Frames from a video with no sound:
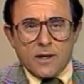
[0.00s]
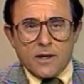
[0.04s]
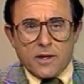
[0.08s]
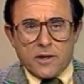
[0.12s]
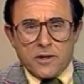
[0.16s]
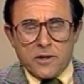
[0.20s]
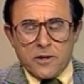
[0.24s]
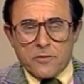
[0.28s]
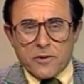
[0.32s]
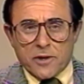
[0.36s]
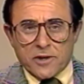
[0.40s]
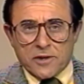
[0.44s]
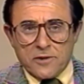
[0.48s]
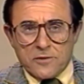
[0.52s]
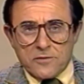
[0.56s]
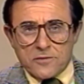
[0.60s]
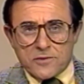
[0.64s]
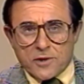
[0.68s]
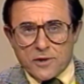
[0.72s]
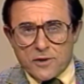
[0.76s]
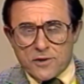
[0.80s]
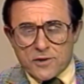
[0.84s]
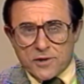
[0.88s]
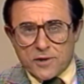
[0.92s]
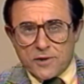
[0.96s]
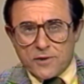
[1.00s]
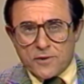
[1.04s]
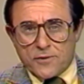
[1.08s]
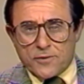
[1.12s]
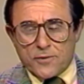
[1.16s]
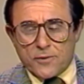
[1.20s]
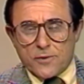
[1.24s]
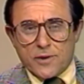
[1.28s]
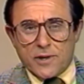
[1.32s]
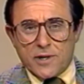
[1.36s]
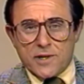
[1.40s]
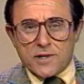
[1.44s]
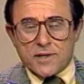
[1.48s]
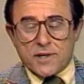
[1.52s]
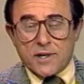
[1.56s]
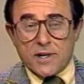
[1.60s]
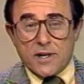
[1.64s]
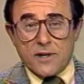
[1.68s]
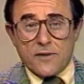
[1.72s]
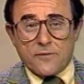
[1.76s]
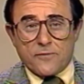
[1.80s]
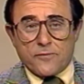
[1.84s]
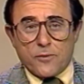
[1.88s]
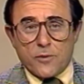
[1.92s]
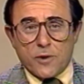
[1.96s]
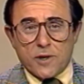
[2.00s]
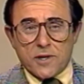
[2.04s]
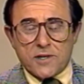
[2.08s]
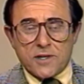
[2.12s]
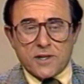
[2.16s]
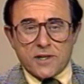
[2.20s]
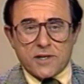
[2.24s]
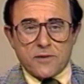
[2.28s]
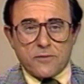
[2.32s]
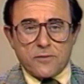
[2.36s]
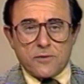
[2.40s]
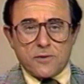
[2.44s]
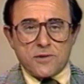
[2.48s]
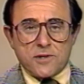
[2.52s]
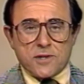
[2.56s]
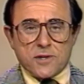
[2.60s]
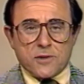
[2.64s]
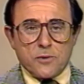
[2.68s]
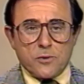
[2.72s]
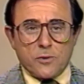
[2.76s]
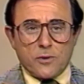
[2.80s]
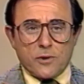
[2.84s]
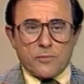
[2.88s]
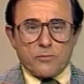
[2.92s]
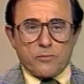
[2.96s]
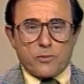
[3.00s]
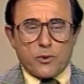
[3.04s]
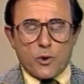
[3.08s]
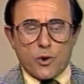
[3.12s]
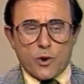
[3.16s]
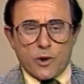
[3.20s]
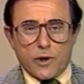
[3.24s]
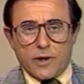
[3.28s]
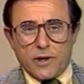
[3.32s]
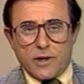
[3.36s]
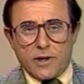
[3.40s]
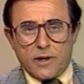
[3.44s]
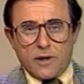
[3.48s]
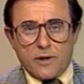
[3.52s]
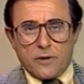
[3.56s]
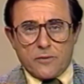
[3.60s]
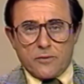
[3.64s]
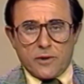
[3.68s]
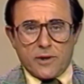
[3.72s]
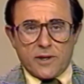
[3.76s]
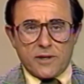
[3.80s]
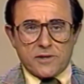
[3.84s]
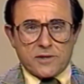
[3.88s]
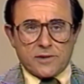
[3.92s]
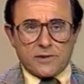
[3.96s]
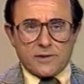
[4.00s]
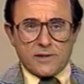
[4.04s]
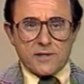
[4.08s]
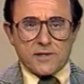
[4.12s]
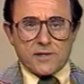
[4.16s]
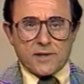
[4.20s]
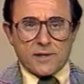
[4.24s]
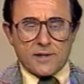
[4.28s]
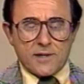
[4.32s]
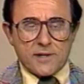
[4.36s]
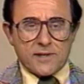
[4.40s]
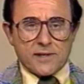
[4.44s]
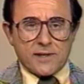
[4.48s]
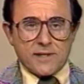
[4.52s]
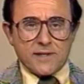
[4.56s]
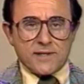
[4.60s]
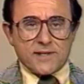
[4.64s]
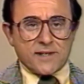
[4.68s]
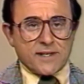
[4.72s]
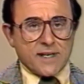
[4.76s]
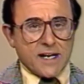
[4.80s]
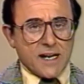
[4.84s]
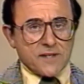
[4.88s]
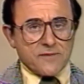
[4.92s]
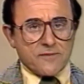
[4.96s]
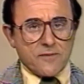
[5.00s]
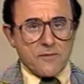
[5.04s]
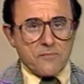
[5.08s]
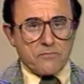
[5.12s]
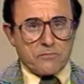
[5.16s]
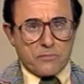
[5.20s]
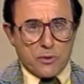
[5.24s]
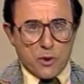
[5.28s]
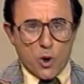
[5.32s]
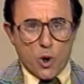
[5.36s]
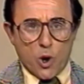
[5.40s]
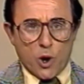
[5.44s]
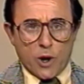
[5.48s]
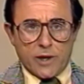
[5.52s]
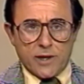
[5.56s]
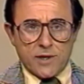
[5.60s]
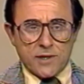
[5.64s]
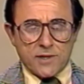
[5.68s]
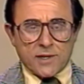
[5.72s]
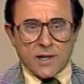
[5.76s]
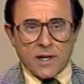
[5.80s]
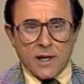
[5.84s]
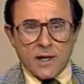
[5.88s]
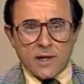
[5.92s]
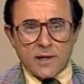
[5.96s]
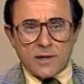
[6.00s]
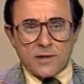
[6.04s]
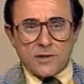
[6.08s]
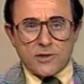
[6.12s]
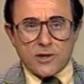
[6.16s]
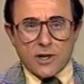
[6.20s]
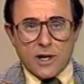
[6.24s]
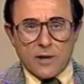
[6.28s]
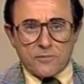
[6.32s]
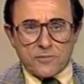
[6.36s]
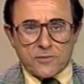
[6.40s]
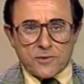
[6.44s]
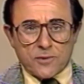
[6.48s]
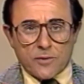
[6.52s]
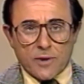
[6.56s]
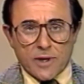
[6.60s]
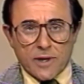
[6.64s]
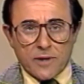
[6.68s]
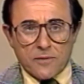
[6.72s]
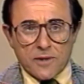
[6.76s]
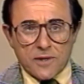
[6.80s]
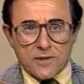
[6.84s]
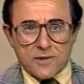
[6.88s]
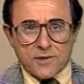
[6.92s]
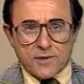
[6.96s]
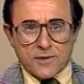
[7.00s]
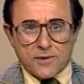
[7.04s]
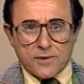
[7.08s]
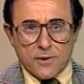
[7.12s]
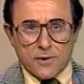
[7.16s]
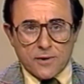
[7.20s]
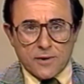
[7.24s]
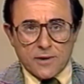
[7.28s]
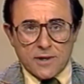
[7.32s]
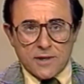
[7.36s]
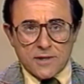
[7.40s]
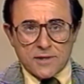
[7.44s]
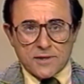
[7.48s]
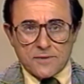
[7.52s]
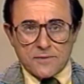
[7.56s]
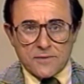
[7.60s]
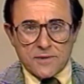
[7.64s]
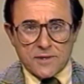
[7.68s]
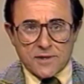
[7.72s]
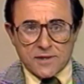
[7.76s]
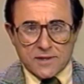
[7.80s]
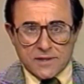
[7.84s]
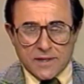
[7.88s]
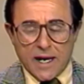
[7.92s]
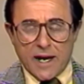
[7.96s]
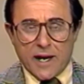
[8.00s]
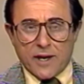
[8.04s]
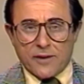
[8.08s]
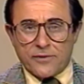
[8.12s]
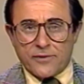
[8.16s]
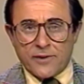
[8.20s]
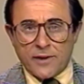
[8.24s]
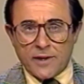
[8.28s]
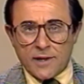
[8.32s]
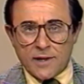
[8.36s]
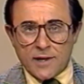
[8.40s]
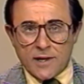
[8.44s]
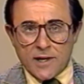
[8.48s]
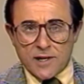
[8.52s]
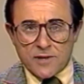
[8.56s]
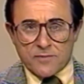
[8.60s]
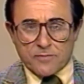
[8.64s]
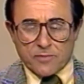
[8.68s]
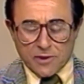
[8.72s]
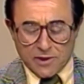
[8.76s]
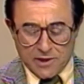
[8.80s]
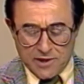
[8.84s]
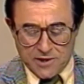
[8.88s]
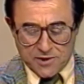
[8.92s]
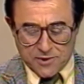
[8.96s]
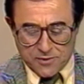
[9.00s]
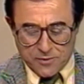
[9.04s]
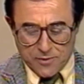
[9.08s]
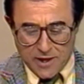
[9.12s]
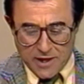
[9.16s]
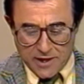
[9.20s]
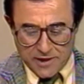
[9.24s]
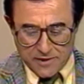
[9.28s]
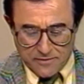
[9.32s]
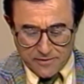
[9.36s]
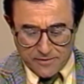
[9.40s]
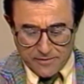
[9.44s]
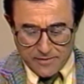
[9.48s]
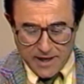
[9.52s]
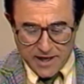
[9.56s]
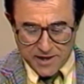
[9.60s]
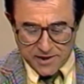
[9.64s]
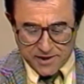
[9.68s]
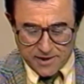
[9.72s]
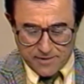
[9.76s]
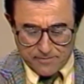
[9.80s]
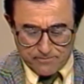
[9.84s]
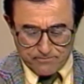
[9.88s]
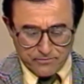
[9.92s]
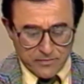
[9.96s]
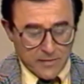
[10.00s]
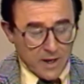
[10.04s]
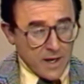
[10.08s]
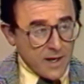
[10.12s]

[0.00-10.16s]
In Newark, New Jersey, authorities say a 46-year-old school employee who allegedly solicited sex from boys jumped 21 stories to his death as police tried to arrest him.